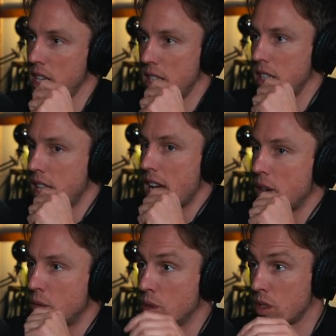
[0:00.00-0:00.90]
And
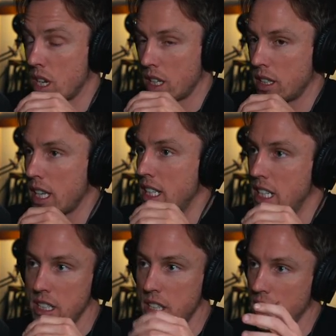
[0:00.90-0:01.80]
that was like, they
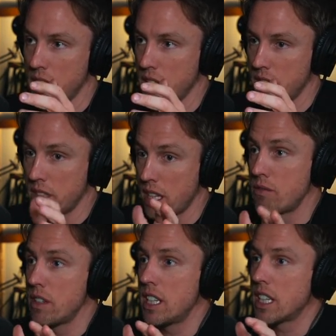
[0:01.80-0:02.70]
nearly like, they
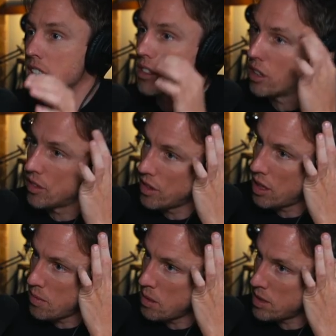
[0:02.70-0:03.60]
really kicked off,
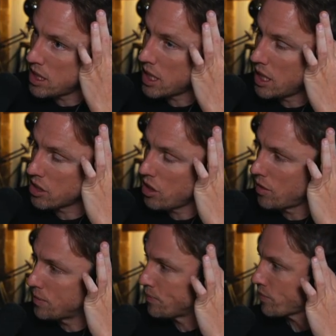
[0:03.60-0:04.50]
like BBC kicked
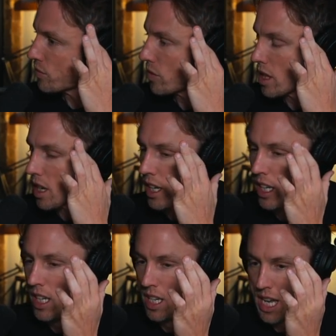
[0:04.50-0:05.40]
off.
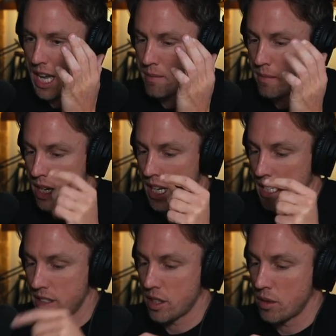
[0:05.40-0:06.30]

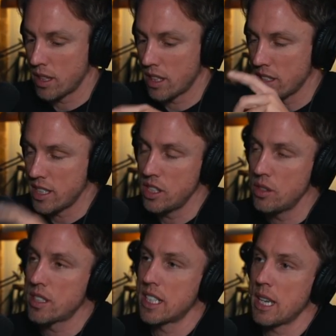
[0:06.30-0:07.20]
And so because he
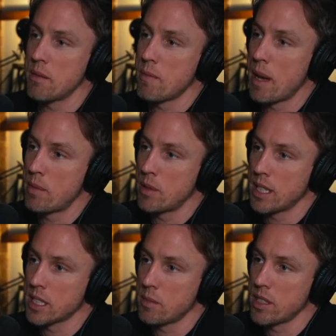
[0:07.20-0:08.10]
used the name of Pablo
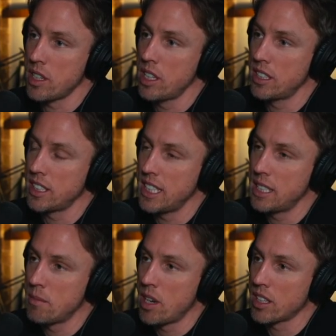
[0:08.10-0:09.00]
Escobar's Island in
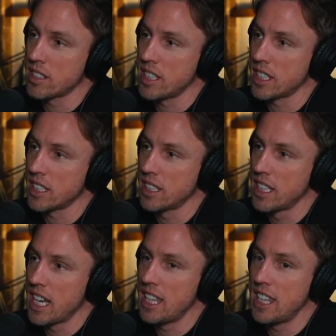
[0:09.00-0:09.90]
the marketing,
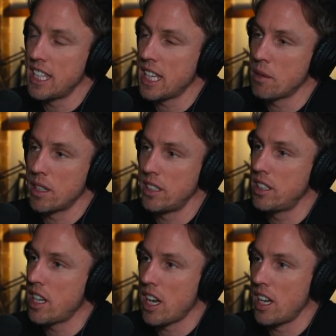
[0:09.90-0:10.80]
and then they went,
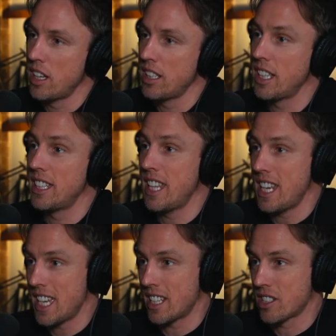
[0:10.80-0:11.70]
nah. Then
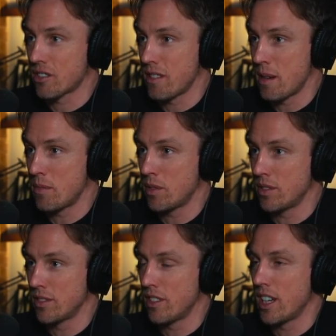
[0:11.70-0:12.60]
he had to scramble,
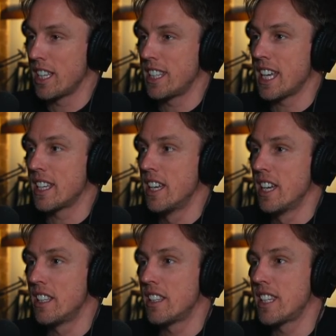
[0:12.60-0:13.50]
right? And that,
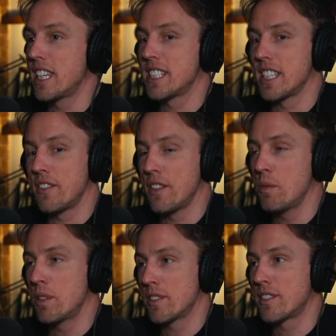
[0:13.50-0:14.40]
the thing is, if he
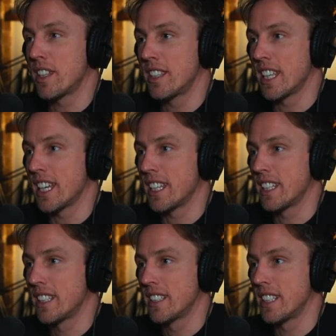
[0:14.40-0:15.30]
wouldn't have done
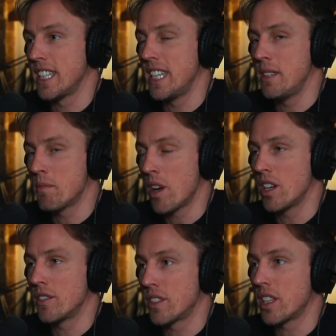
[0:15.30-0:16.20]
that, he might
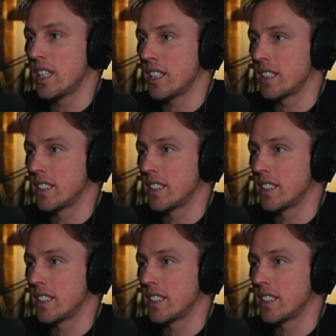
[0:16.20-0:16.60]
have done it.